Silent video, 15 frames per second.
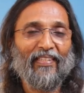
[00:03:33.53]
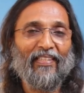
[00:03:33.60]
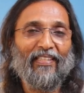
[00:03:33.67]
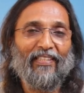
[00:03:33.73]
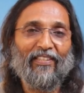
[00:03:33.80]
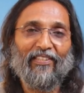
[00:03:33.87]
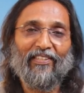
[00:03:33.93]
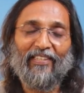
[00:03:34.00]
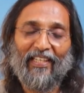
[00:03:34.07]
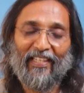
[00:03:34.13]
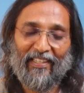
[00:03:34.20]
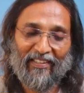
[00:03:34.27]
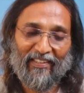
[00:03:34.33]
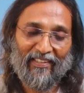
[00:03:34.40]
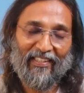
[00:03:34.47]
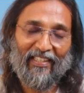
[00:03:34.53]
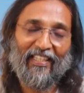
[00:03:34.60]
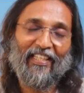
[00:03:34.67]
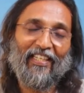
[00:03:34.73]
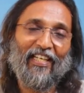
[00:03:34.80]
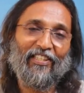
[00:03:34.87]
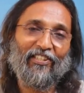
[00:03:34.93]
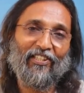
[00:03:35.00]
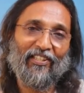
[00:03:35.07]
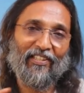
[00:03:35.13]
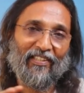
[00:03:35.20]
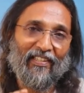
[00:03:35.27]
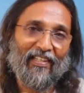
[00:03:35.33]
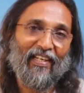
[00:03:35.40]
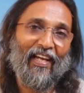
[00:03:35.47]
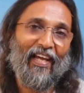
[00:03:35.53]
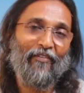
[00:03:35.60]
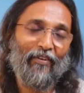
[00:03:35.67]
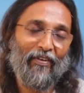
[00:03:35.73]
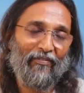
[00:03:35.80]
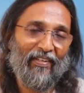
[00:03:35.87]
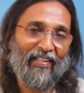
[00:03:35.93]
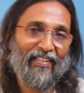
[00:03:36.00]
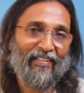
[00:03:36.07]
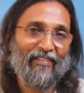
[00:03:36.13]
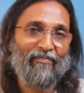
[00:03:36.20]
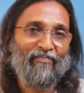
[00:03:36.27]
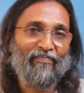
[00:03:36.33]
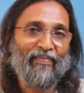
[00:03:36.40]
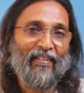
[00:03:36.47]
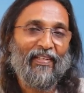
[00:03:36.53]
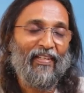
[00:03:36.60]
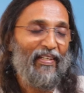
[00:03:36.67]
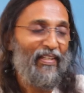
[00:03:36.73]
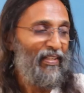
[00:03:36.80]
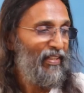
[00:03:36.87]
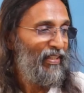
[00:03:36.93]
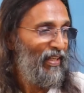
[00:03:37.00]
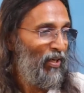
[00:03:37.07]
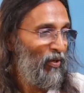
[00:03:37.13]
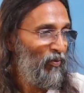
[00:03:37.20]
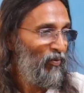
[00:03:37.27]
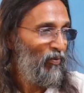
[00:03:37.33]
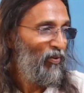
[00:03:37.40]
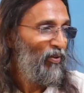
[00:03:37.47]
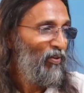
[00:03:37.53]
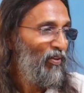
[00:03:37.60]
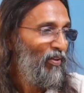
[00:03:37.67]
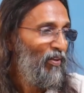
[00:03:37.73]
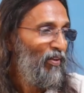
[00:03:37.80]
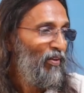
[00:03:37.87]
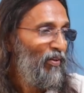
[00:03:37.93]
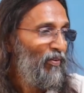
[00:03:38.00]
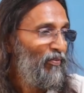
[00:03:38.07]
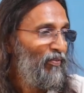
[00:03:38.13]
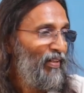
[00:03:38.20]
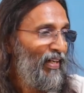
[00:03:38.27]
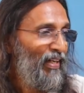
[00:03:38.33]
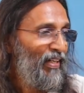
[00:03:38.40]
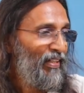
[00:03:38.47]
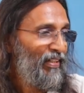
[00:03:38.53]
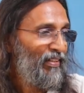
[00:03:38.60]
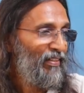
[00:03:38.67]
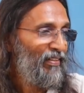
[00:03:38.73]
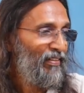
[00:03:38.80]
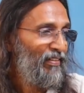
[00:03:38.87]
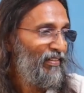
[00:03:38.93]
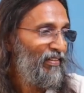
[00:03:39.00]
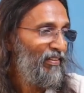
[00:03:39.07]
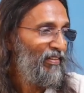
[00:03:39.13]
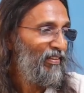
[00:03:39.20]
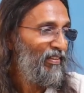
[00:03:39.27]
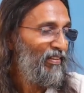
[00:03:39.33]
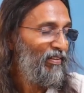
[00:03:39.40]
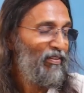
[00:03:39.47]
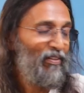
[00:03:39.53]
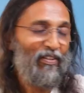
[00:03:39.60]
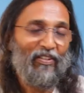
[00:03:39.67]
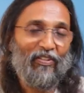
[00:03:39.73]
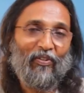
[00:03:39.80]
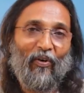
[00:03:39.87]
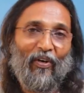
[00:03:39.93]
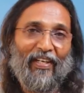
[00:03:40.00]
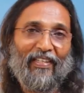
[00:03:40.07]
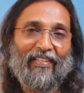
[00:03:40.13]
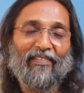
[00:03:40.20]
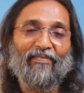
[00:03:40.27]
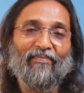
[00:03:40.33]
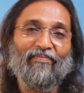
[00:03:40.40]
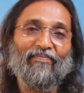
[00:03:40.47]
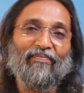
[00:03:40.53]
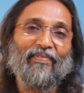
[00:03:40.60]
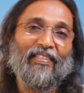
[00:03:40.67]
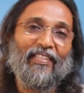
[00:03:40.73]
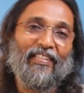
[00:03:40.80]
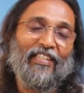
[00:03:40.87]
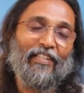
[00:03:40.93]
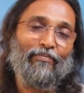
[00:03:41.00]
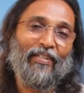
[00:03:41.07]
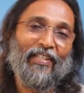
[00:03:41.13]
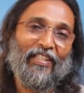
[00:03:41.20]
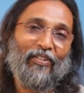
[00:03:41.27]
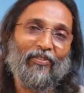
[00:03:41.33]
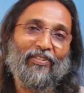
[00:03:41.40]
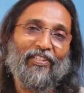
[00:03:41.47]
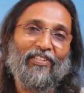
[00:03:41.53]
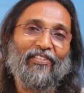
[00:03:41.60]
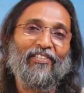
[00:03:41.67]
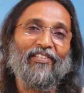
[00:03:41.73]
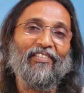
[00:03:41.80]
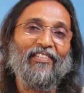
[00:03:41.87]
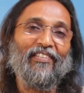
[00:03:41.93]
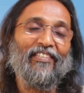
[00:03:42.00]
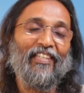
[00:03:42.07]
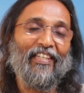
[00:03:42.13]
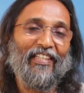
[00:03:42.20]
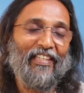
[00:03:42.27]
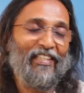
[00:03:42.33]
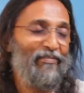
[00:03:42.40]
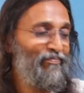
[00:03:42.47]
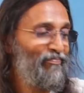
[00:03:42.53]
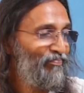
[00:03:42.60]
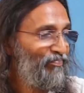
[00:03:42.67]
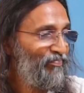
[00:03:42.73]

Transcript: It is there in nature everywhere. Now we are going deeper into this journey.